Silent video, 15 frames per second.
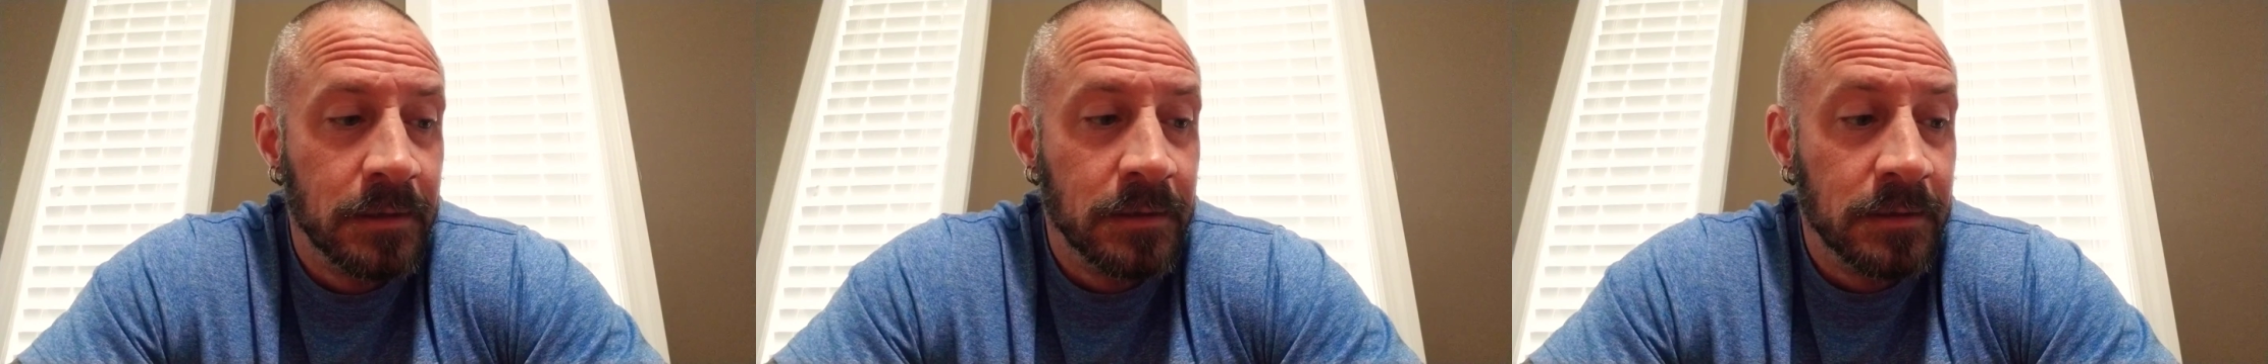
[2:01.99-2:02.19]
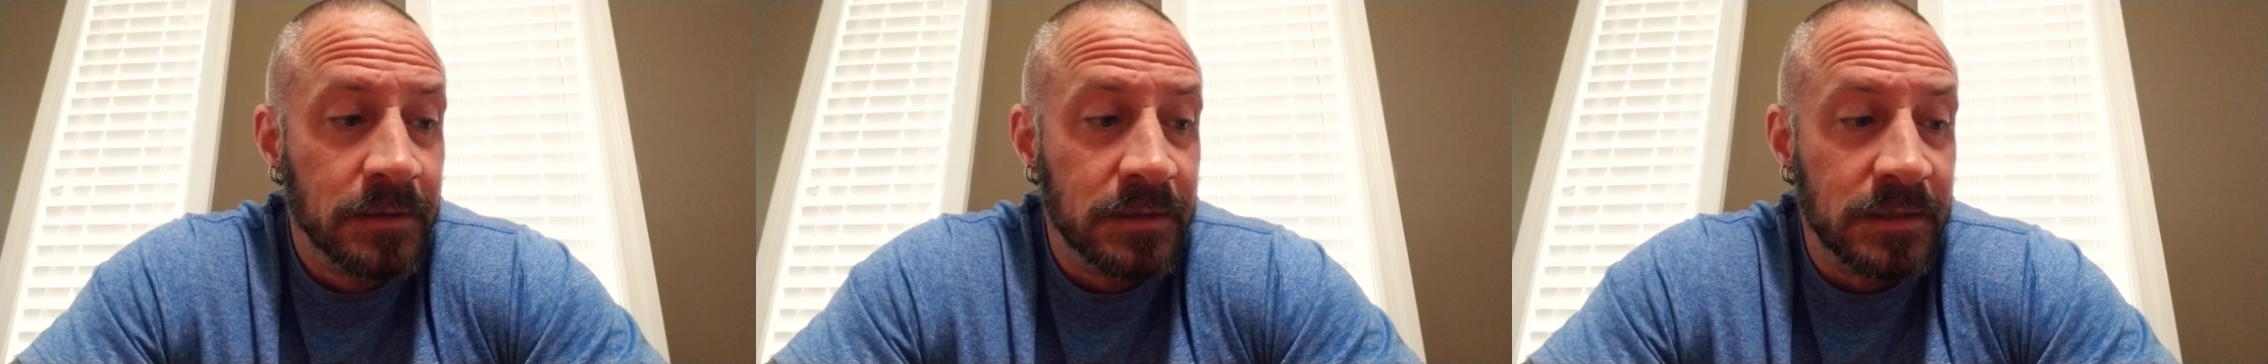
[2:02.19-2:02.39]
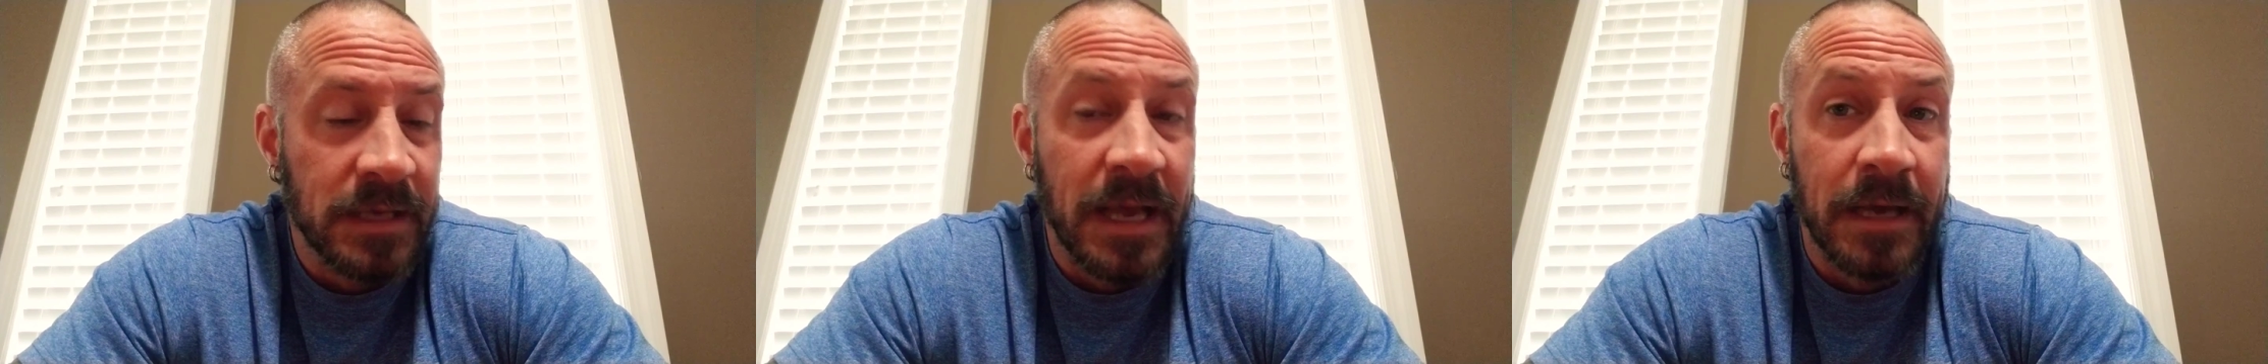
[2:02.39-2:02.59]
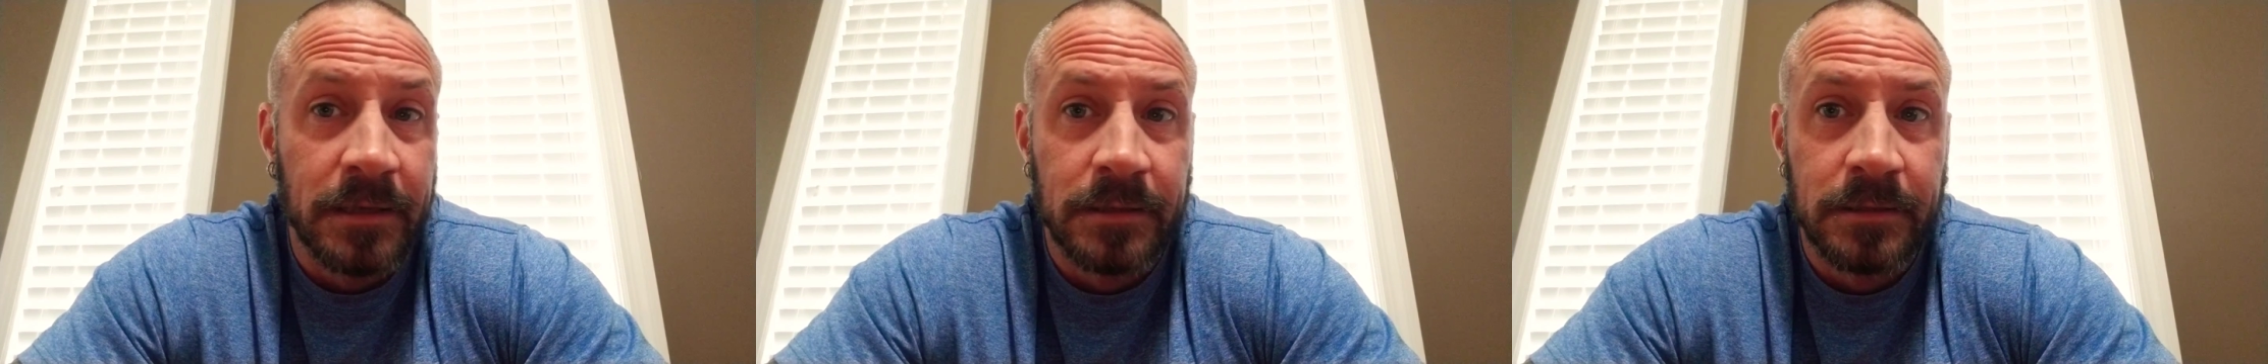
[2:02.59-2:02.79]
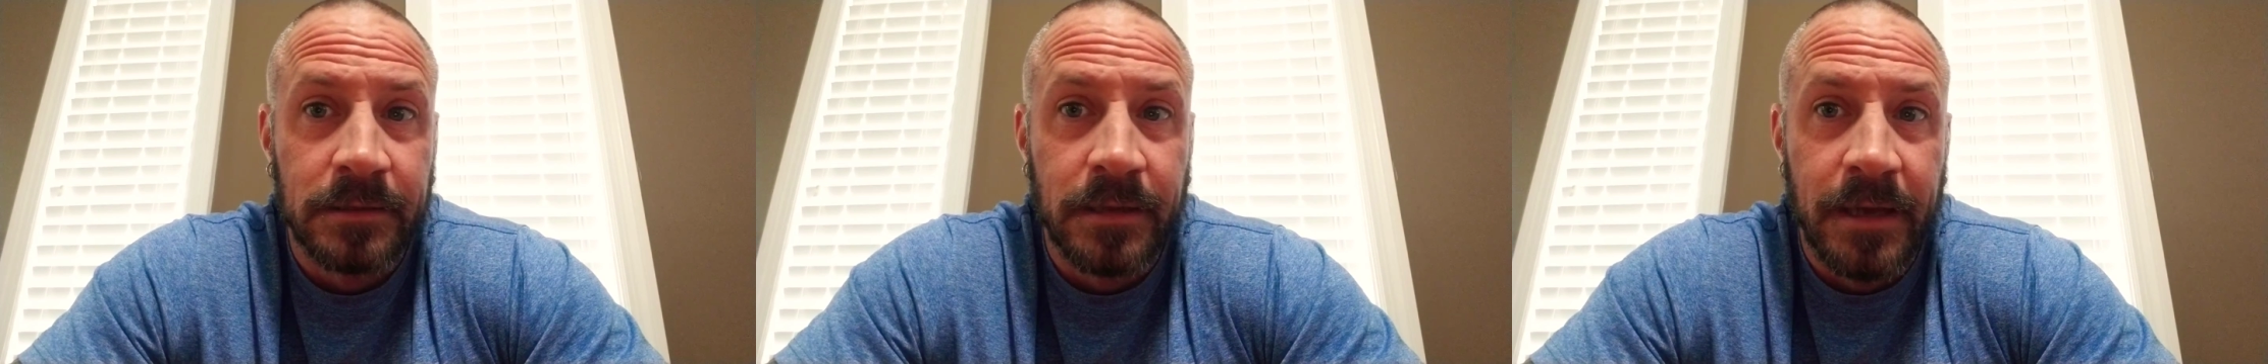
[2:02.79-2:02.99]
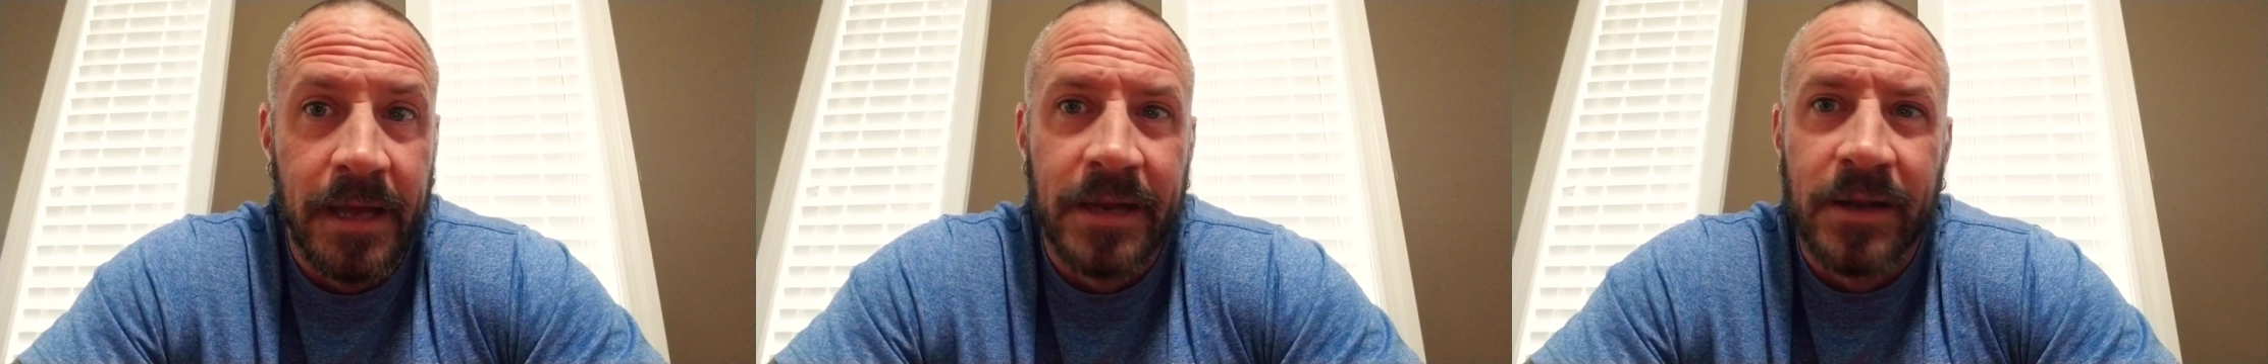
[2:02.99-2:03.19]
sex and